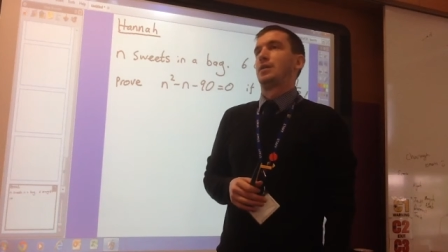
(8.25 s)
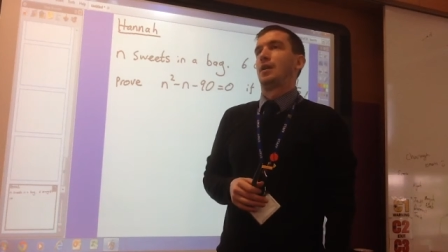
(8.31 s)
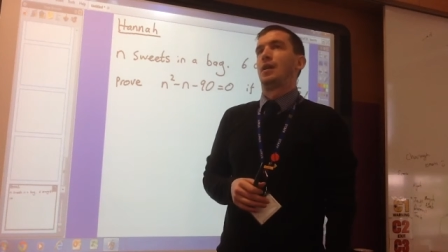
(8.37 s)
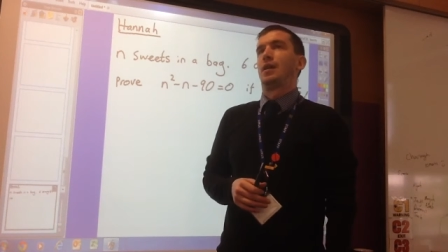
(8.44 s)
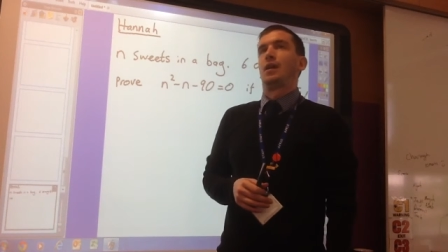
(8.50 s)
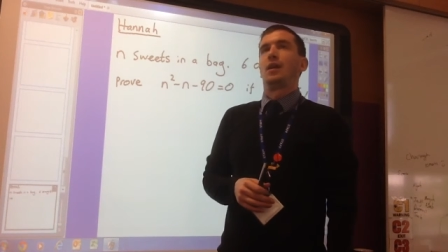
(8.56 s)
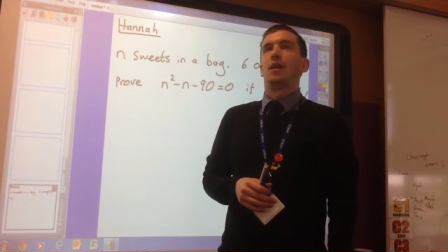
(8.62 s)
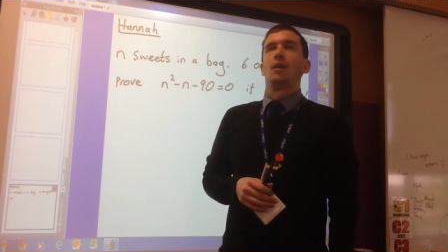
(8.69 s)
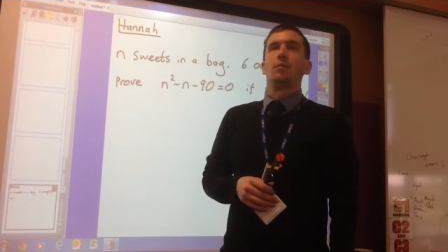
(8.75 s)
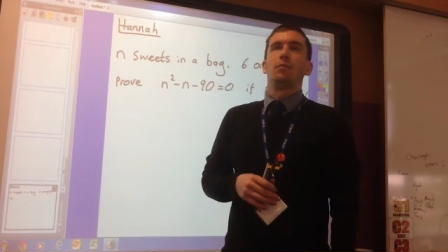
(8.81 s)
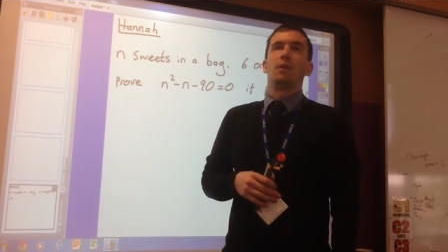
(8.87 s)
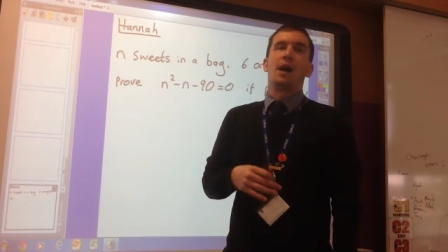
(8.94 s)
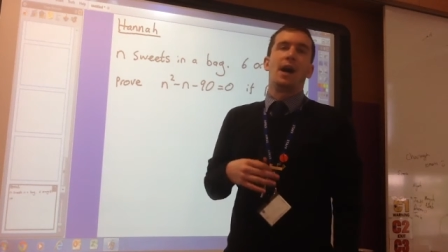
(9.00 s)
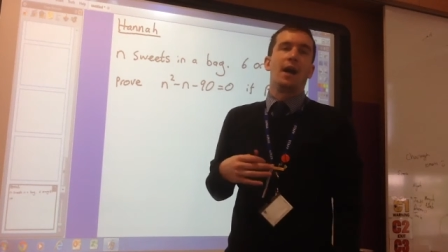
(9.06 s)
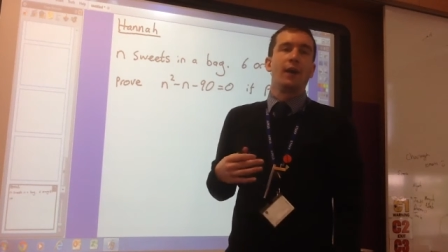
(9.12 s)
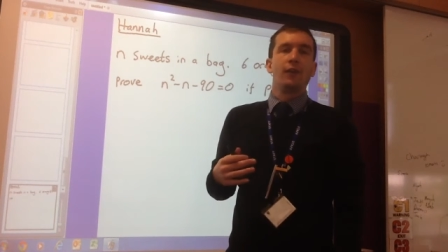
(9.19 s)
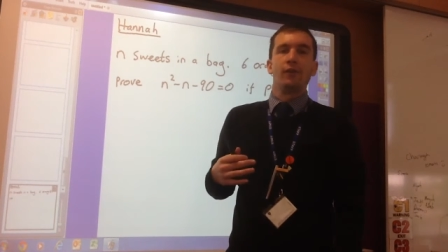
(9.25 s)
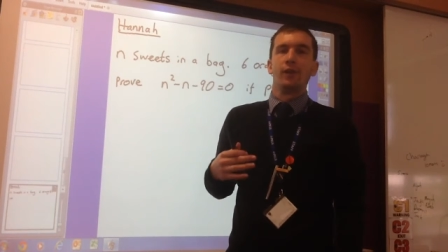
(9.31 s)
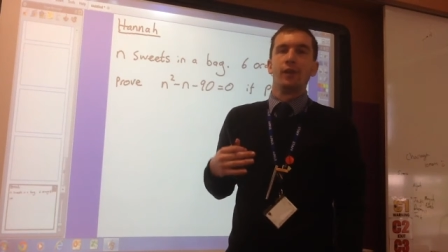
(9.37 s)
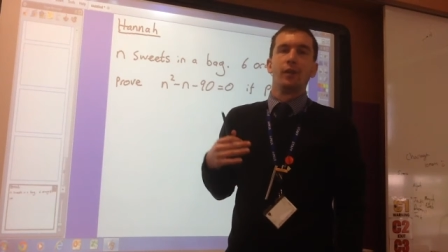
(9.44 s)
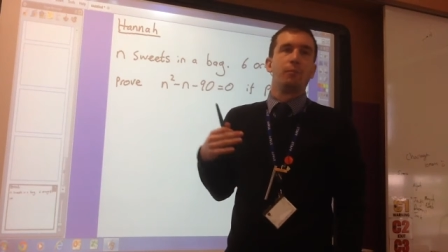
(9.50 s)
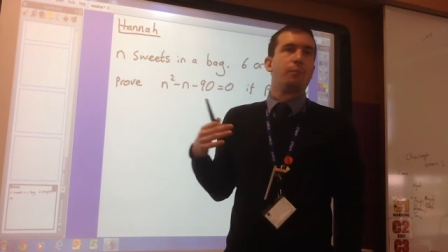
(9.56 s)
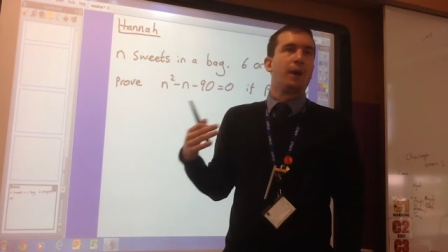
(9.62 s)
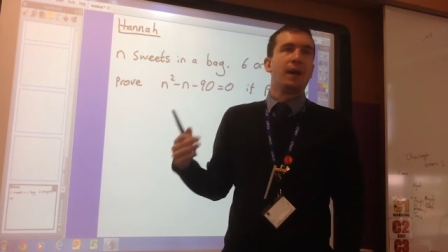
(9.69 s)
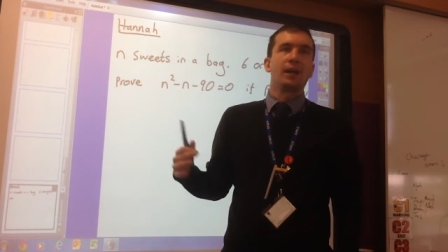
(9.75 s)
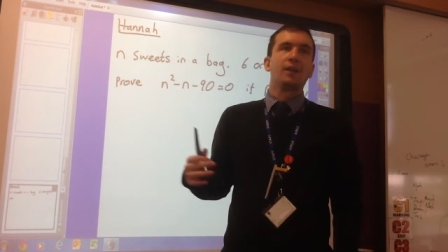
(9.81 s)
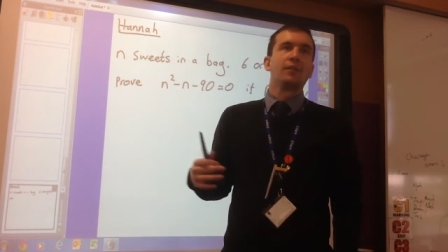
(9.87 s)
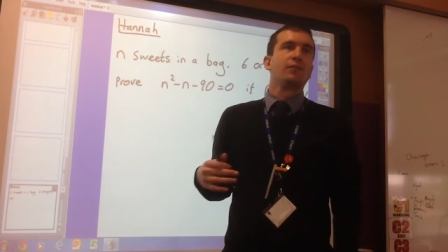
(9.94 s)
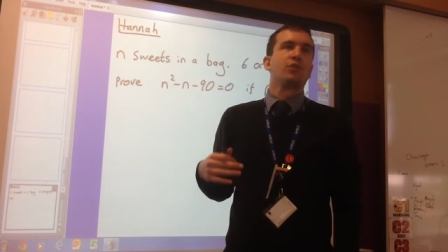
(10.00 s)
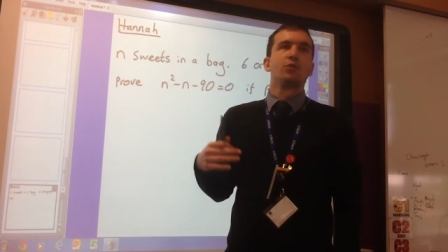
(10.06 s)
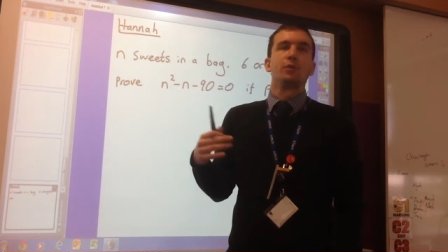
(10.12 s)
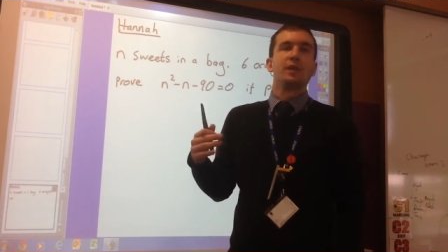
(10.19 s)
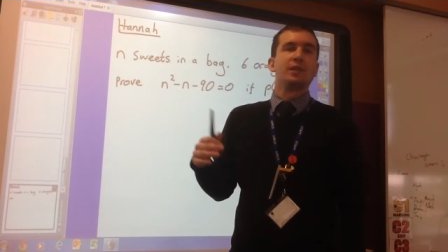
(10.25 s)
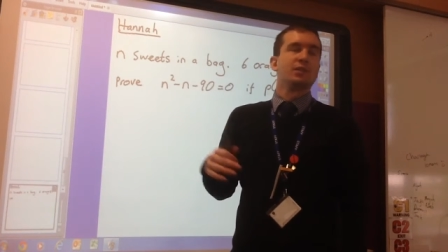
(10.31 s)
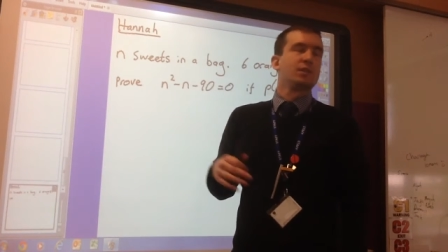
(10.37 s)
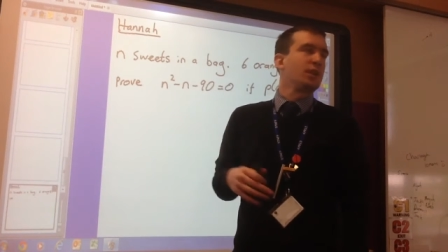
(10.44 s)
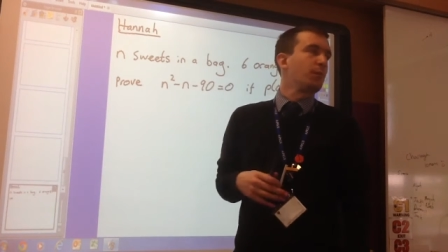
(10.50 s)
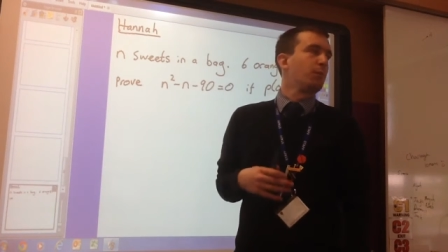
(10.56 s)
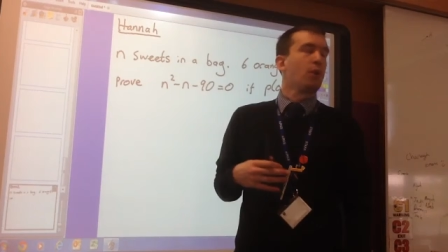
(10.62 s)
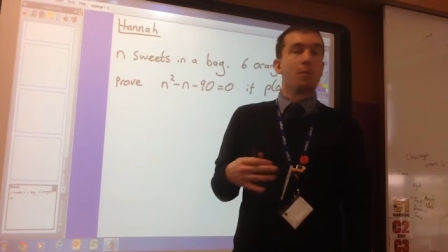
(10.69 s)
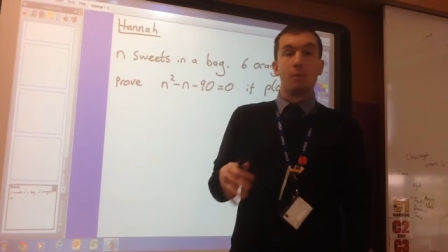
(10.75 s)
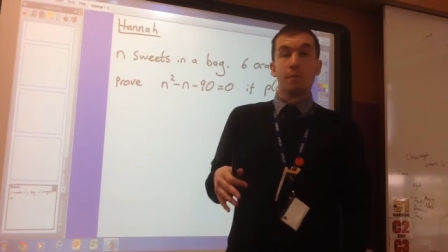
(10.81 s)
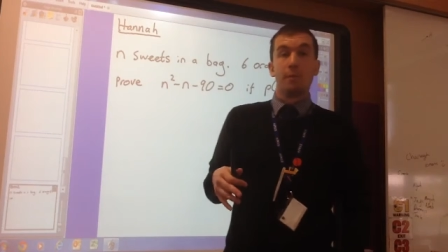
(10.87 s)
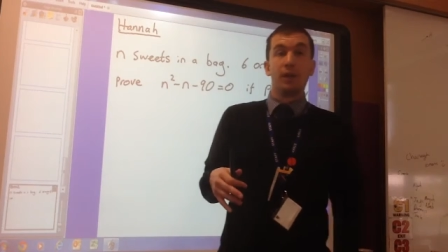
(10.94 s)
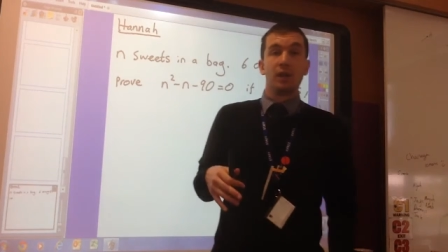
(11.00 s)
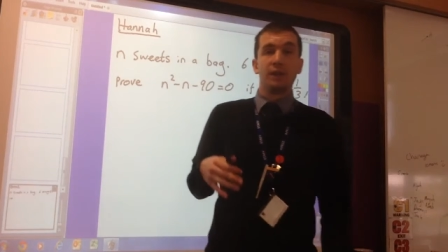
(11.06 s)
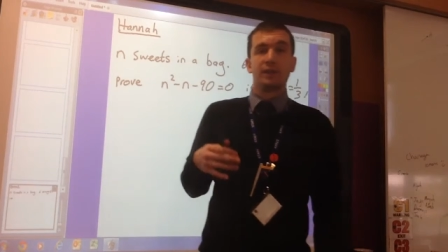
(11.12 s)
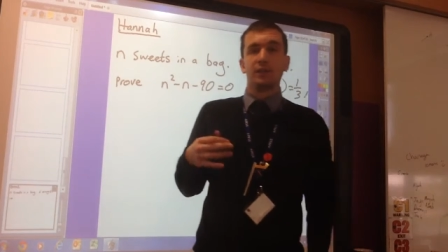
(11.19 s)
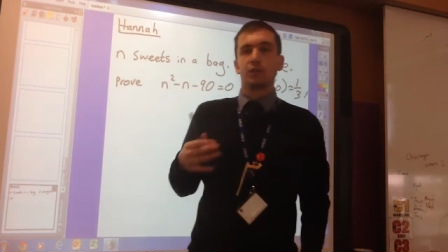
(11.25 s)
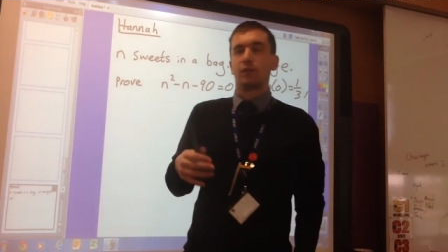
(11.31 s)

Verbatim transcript: Um, Hannah and a bag of sweets and the probability.